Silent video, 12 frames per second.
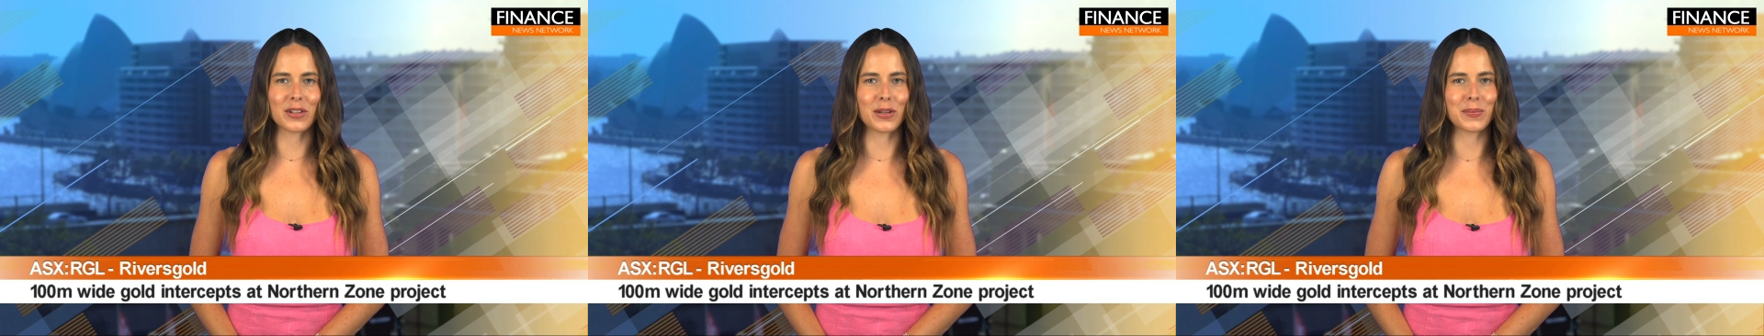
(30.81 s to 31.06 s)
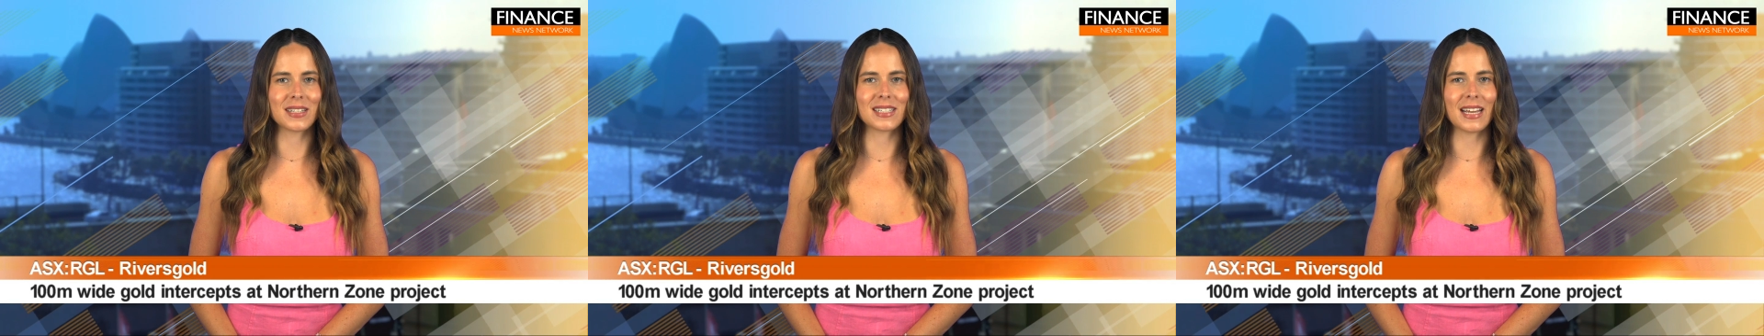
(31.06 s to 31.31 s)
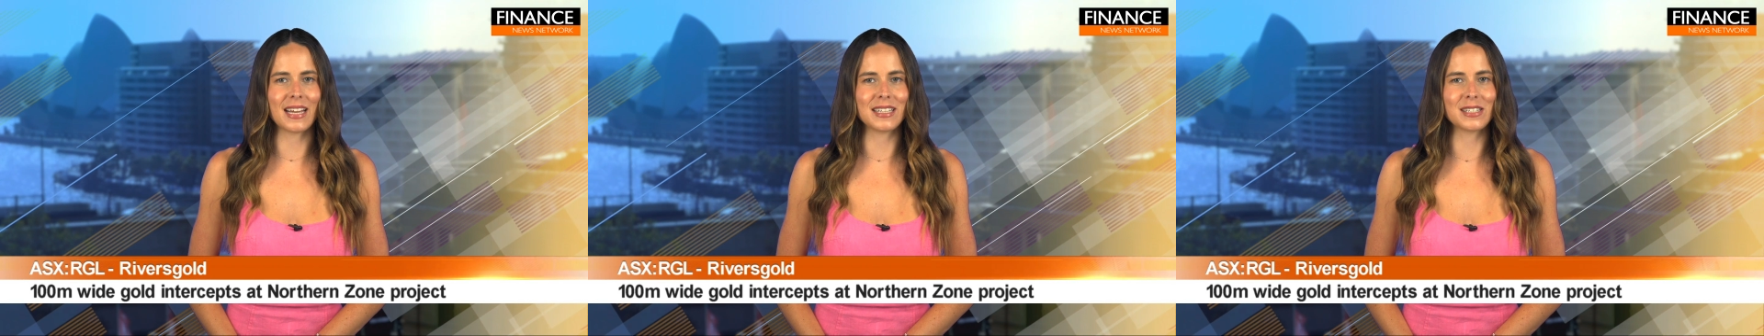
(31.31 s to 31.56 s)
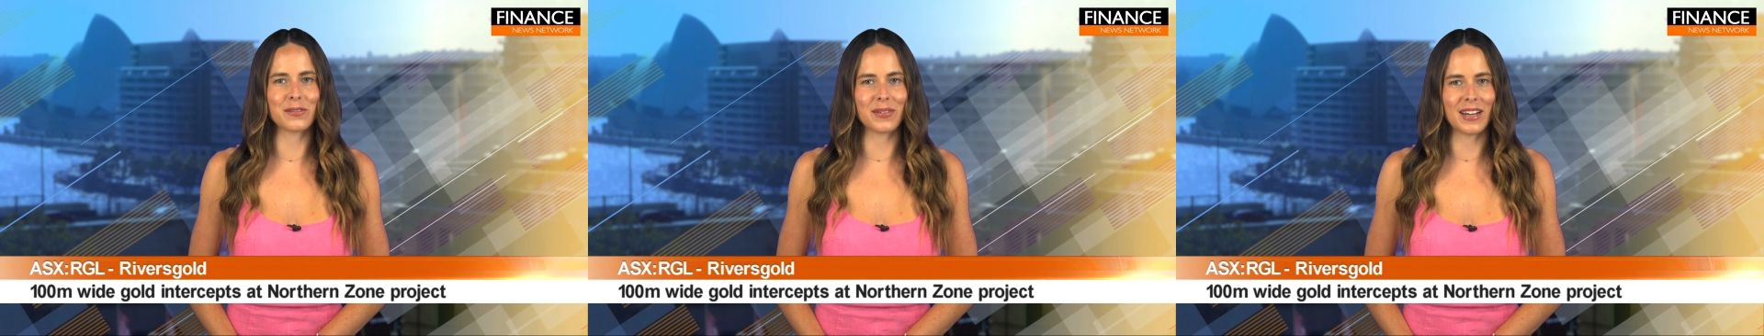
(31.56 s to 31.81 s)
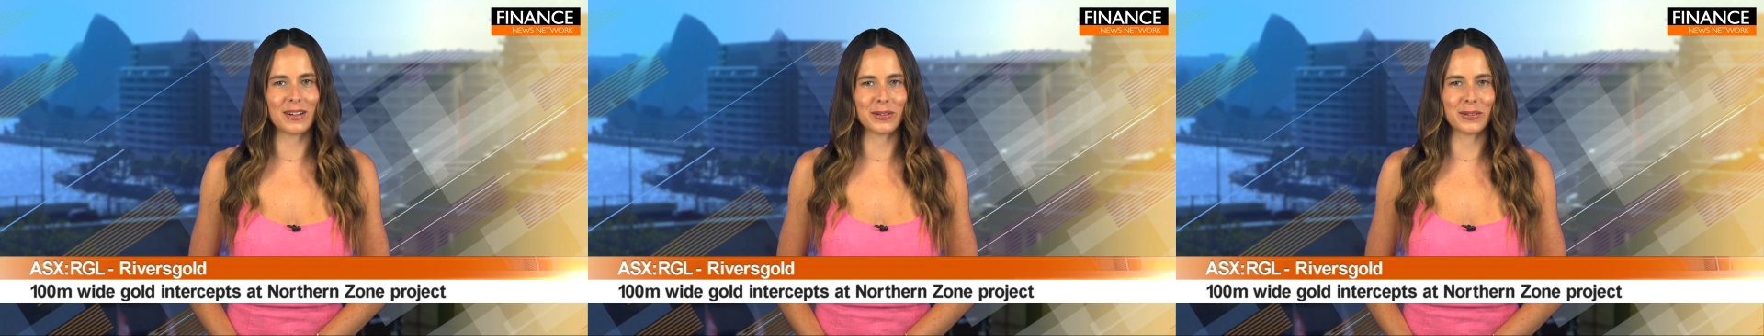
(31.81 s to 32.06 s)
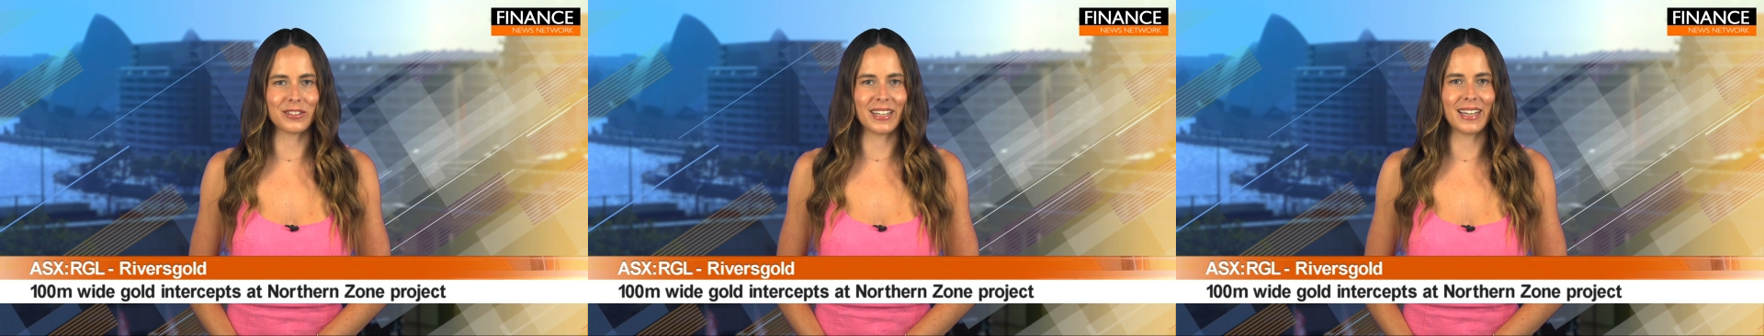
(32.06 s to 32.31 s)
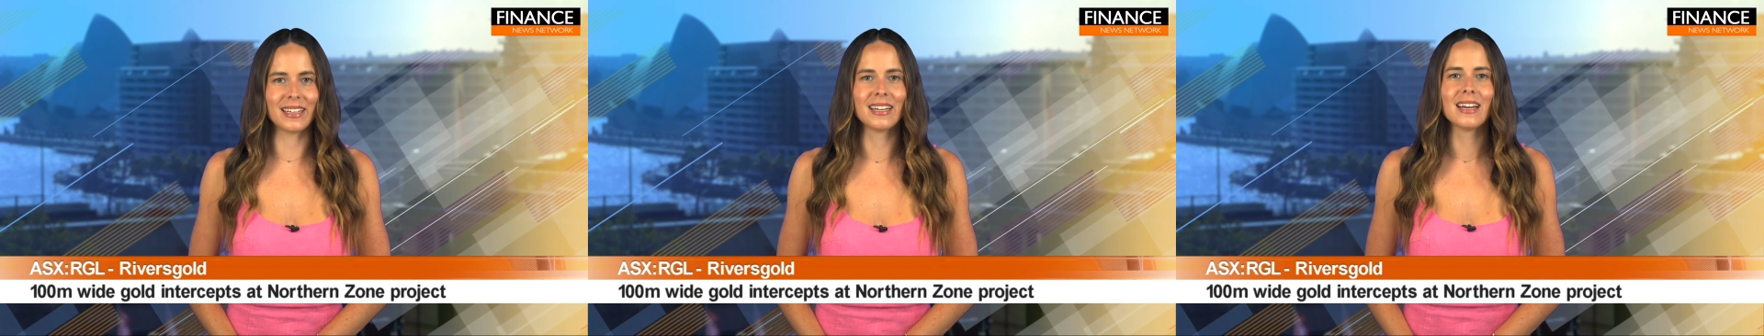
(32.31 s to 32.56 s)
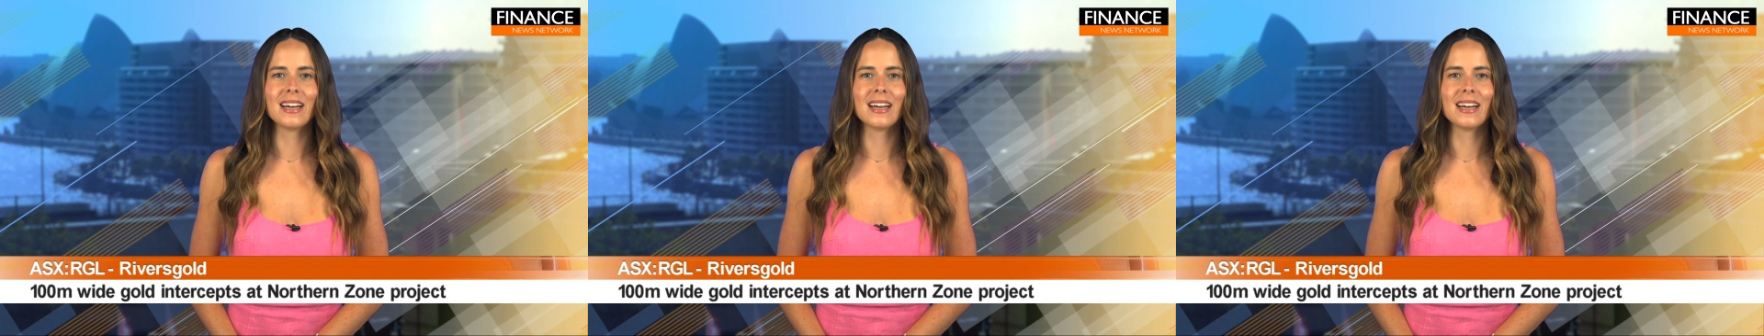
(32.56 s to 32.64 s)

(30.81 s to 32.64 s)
kilometres east of Kalgoorlie.